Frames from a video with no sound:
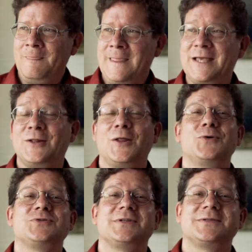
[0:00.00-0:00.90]
He
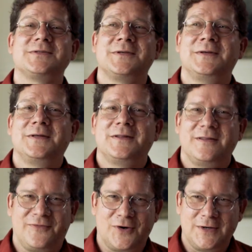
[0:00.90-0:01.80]
closes the
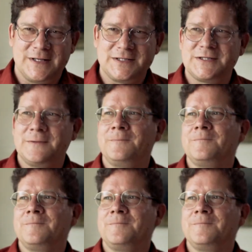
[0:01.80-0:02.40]
furnace.